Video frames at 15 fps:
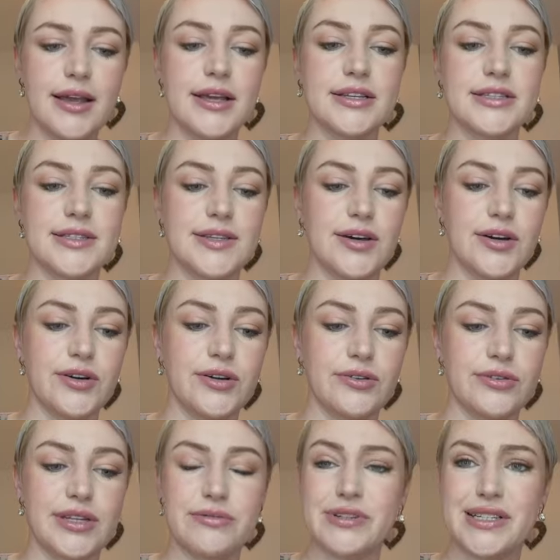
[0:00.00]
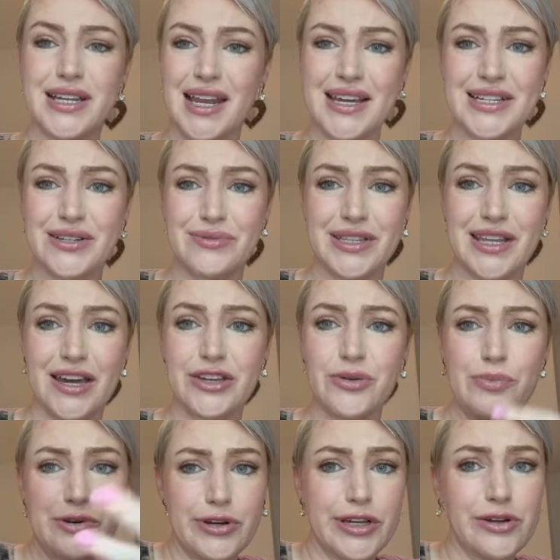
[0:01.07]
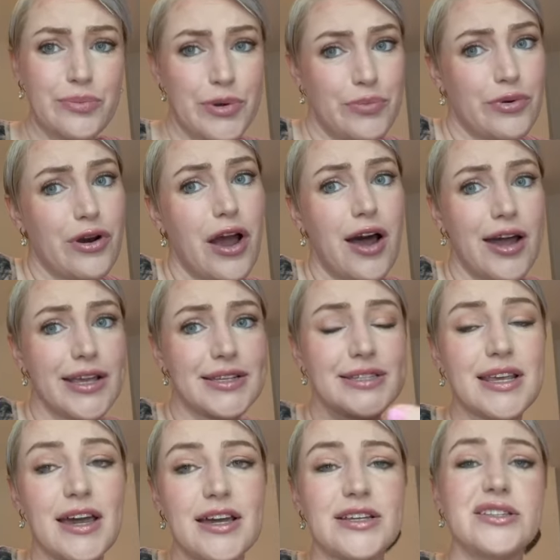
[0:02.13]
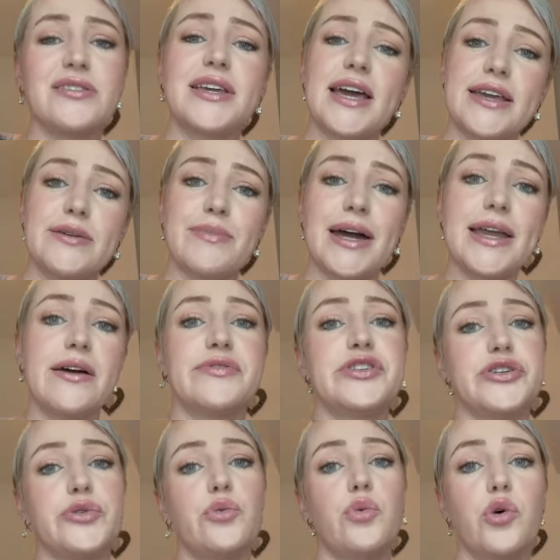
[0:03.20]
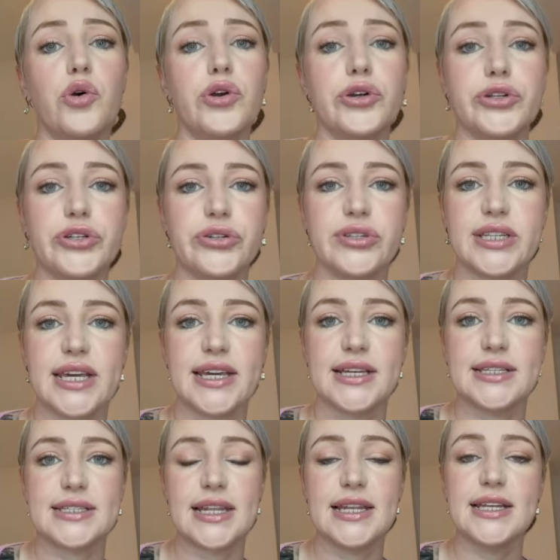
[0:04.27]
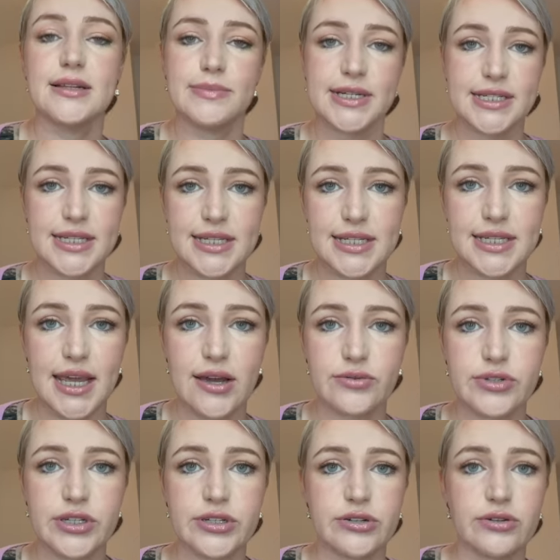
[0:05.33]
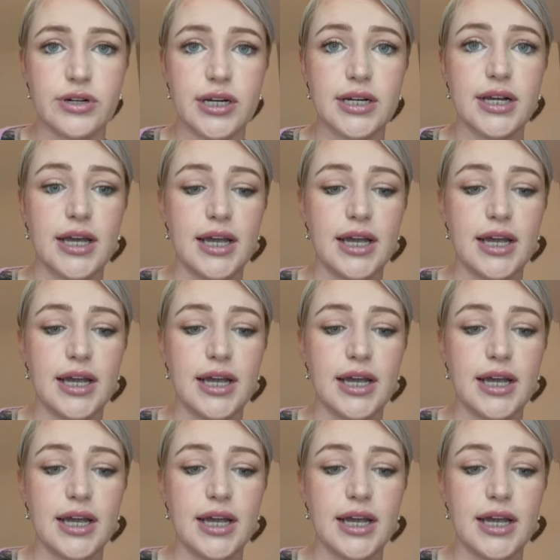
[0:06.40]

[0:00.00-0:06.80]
So they were delighted with that. You're putting up a prize. So yeah, you might have to do 1 or 2 things a little bit discounted, or